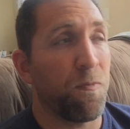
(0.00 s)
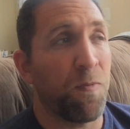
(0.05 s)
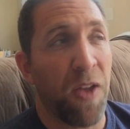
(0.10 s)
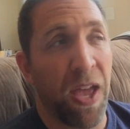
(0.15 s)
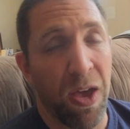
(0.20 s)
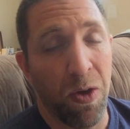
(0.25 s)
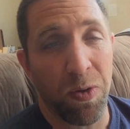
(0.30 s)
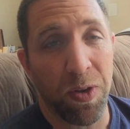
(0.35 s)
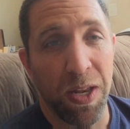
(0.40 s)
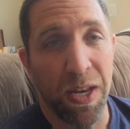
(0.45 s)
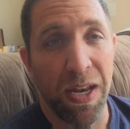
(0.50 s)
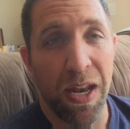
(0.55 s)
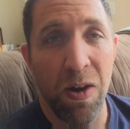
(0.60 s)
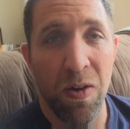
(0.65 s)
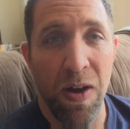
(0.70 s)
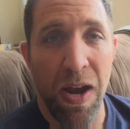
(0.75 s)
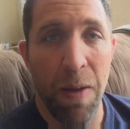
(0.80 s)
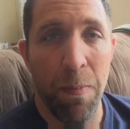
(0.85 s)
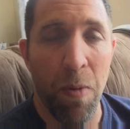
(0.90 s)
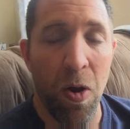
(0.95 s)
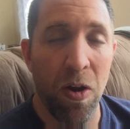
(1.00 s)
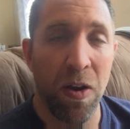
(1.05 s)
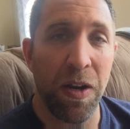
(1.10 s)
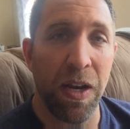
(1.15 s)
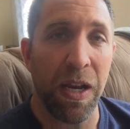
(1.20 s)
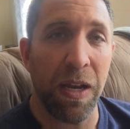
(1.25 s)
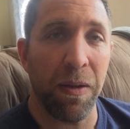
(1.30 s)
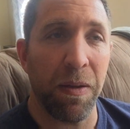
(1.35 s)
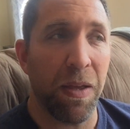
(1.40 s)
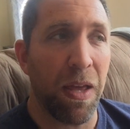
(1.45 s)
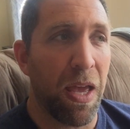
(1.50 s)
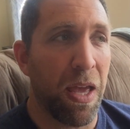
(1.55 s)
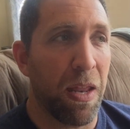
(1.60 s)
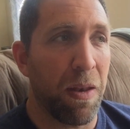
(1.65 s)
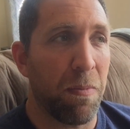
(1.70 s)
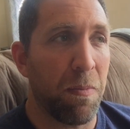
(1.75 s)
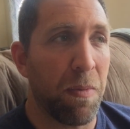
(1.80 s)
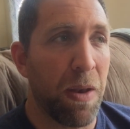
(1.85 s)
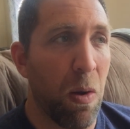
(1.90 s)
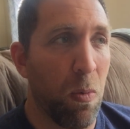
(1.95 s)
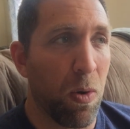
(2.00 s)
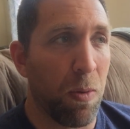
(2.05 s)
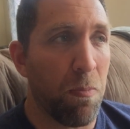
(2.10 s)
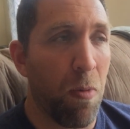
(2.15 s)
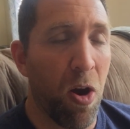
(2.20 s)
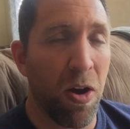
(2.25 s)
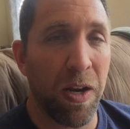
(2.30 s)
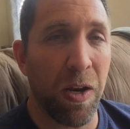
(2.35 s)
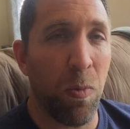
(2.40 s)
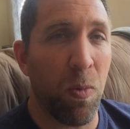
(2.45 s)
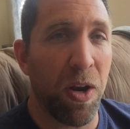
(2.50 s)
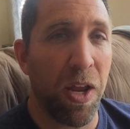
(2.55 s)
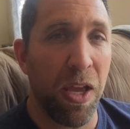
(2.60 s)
failed at internet marketing and network marketing,